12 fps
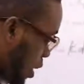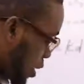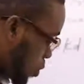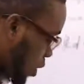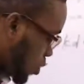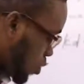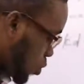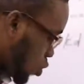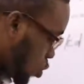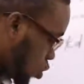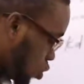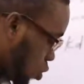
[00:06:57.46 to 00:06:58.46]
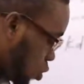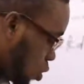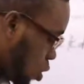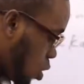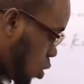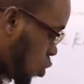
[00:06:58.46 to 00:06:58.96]
aspect of production,
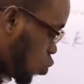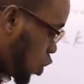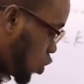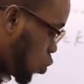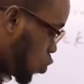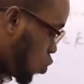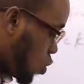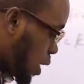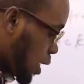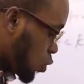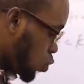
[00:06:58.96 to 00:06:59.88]
which we'll look at,